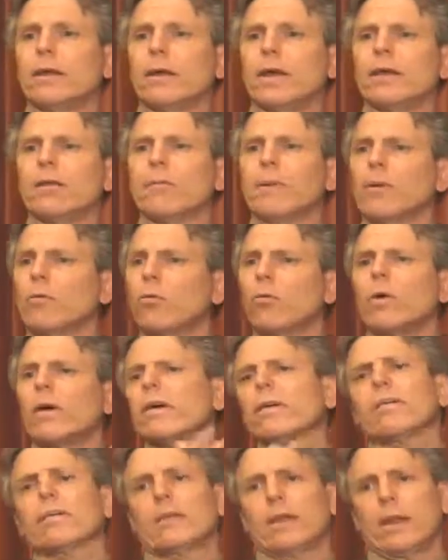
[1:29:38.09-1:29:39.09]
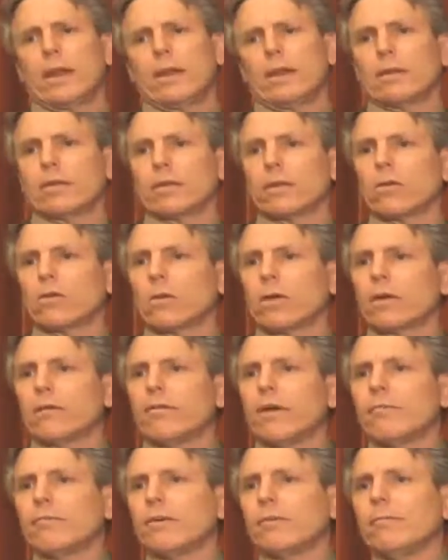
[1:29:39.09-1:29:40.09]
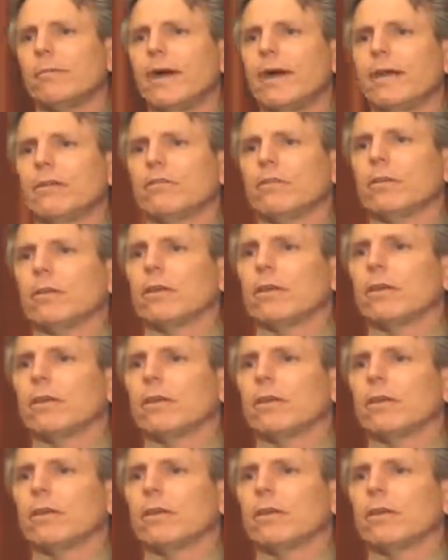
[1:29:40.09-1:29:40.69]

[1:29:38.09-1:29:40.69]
It'll be worse than anything you could have ever imagined.